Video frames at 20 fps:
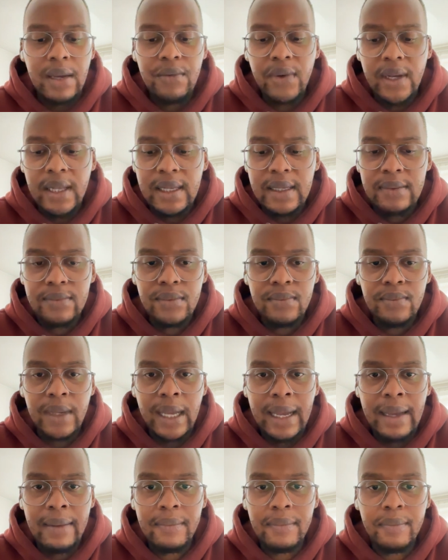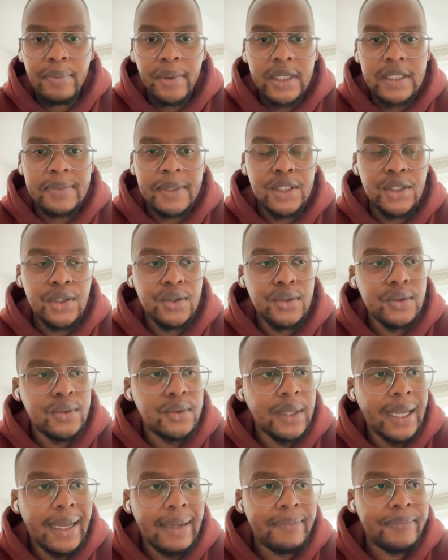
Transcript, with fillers: It really brings me to